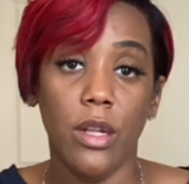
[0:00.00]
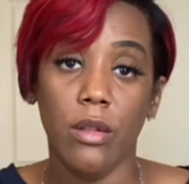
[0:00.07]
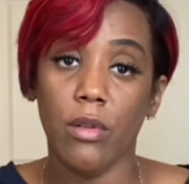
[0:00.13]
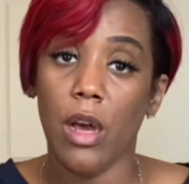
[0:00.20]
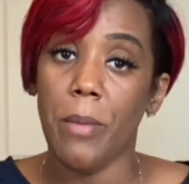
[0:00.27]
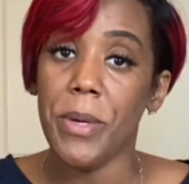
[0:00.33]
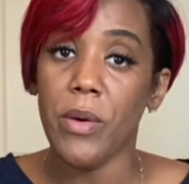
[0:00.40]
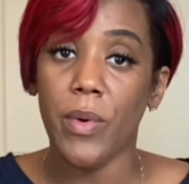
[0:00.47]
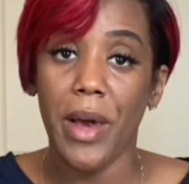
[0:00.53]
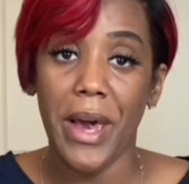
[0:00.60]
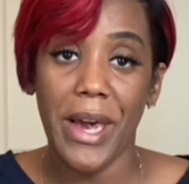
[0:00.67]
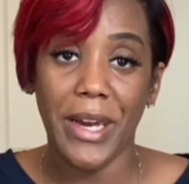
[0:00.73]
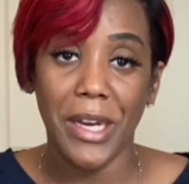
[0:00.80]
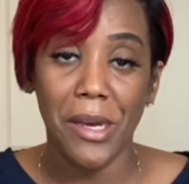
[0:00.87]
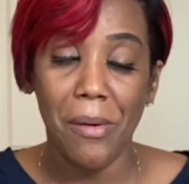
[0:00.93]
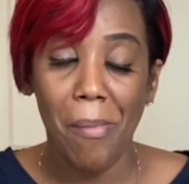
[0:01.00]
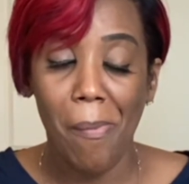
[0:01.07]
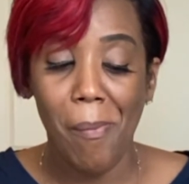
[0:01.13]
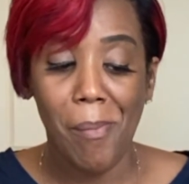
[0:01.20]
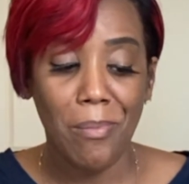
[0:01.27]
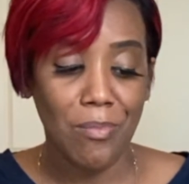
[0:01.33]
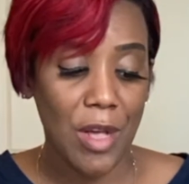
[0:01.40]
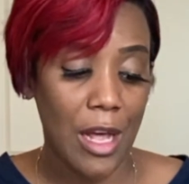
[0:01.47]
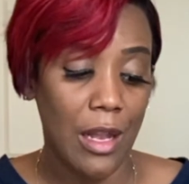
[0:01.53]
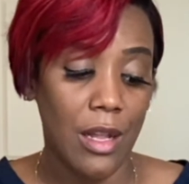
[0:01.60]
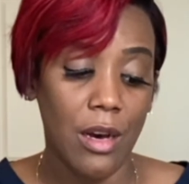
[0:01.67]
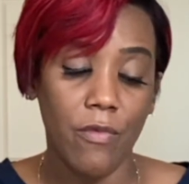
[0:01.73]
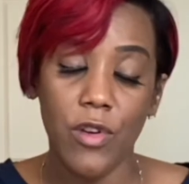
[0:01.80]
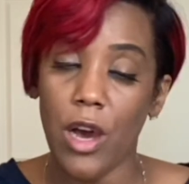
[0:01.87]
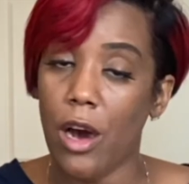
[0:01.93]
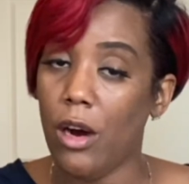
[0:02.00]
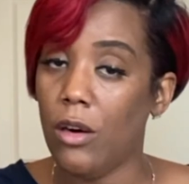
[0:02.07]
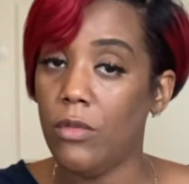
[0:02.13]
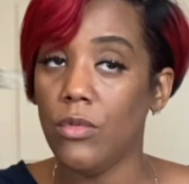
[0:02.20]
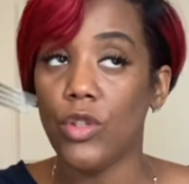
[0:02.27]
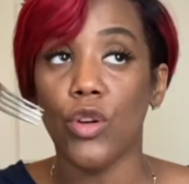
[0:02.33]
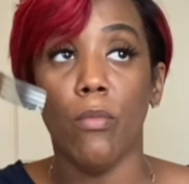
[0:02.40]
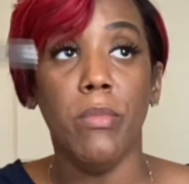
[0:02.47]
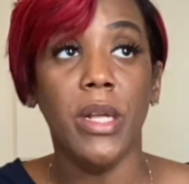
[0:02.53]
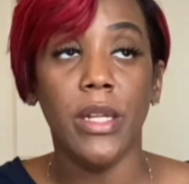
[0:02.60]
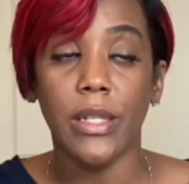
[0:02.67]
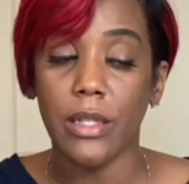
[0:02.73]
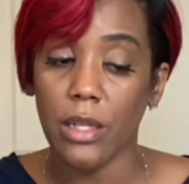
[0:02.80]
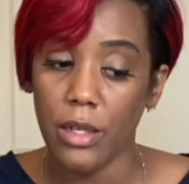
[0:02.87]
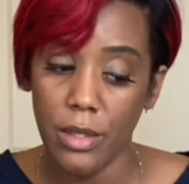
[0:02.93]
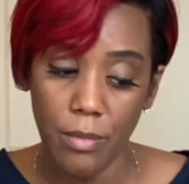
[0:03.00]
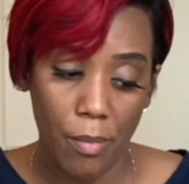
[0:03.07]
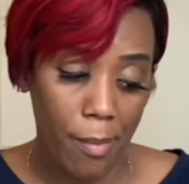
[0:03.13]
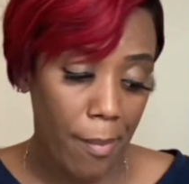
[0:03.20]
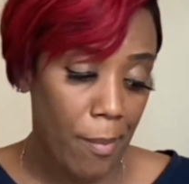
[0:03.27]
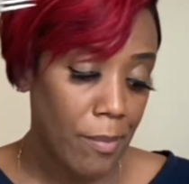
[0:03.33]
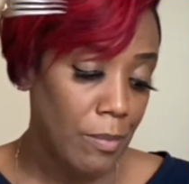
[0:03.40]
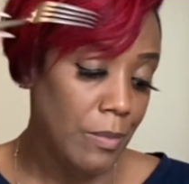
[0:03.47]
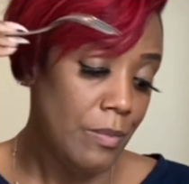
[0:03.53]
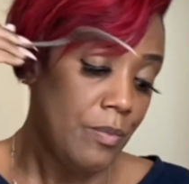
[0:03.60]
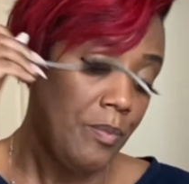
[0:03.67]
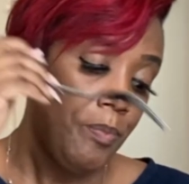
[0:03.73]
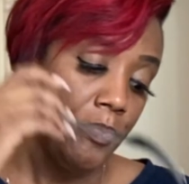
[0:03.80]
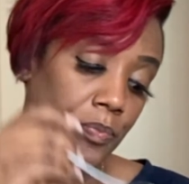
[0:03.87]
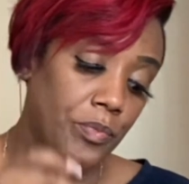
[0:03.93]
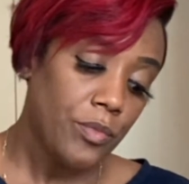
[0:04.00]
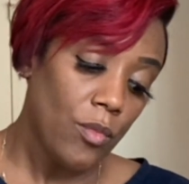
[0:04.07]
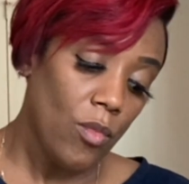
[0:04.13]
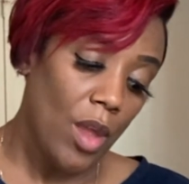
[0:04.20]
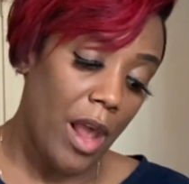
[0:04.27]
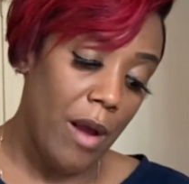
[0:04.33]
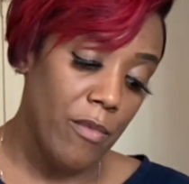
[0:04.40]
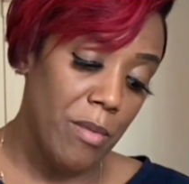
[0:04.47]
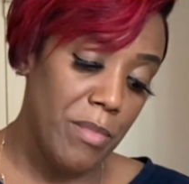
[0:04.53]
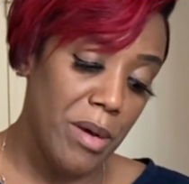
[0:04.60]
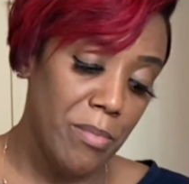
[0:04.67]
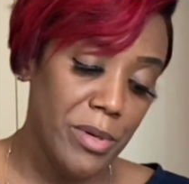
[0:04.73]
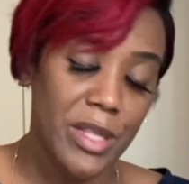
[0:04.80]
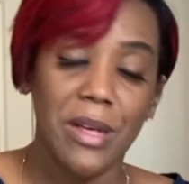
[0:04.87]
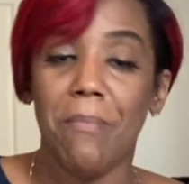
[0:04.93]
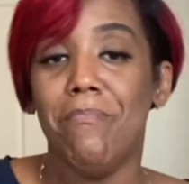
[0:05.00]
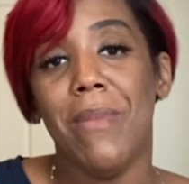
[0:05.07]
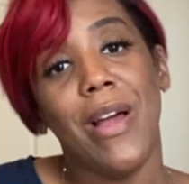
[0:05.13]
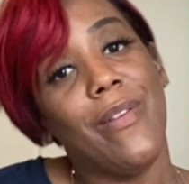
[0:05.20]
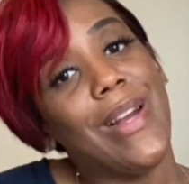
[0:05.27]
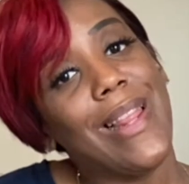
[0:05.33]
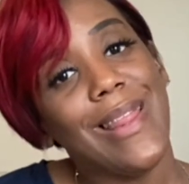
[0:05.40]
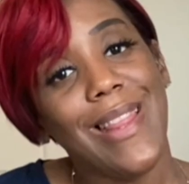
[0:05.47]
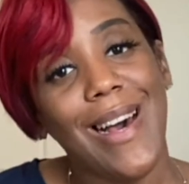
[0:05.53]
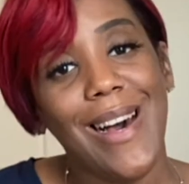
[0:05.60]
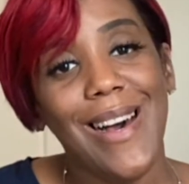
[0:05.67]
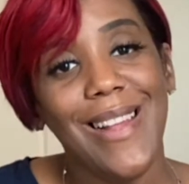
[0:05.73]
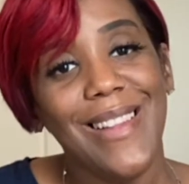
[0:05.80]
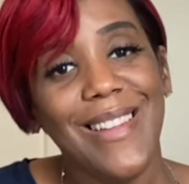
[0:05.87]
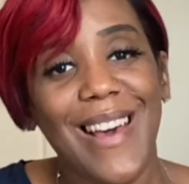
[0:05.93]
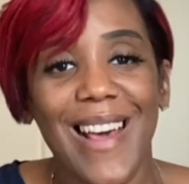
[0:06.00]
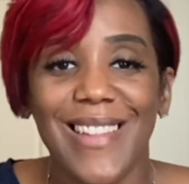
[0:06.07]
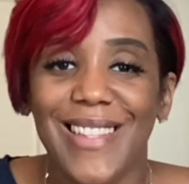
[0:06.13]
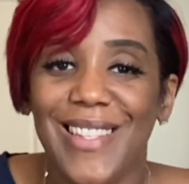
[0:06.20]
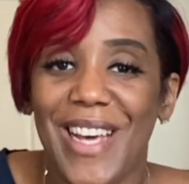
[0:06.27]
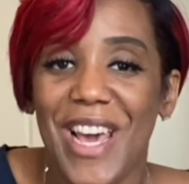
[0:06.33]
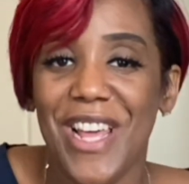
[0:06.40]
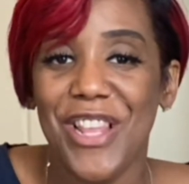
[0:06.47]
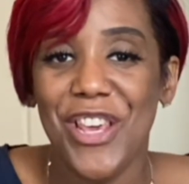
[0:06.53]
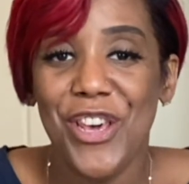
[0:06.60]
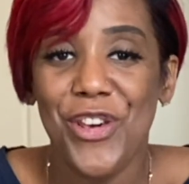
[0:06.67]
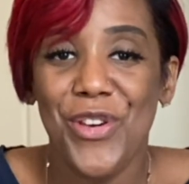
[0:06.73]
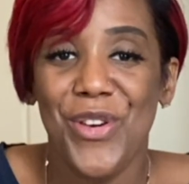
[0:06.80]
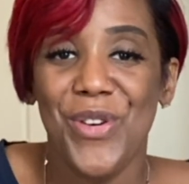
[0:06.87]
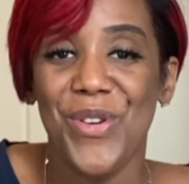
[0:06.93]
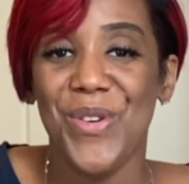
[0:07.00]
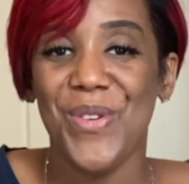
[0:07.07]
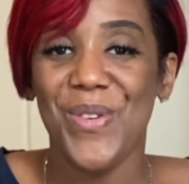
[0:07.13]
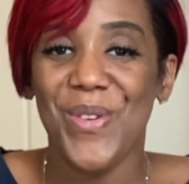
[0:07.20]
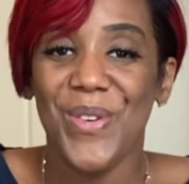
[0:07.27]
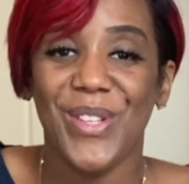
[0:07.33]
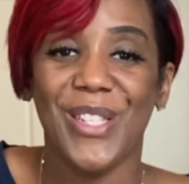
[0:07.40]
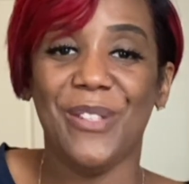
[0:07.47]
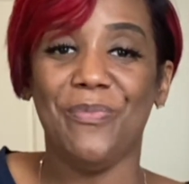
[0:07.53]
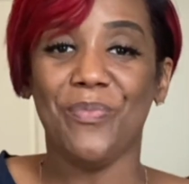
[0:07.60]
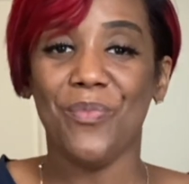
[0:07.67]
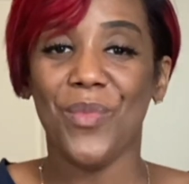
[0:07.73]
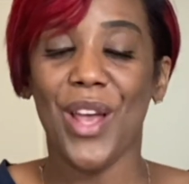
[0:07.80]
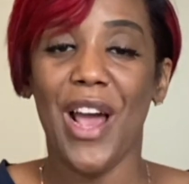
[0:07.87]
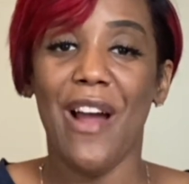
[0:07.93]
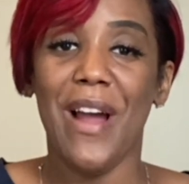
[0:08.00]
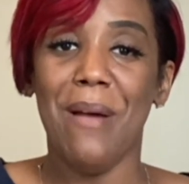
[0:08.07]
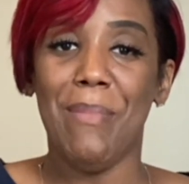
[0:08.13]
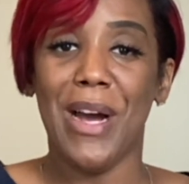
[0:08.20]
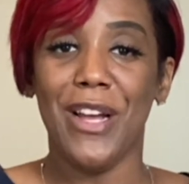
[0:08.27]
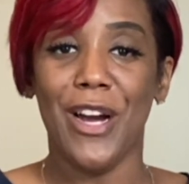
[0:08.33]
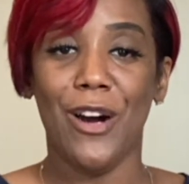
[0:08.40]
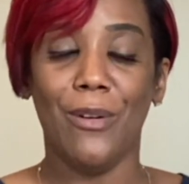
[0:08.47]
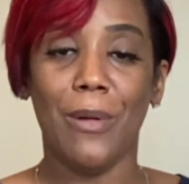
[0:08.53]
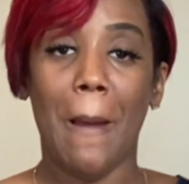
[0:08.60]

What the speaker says: Come eat with Aggie. I love y'all tremendously. And remember, the marathon continues. All right, bye y'all.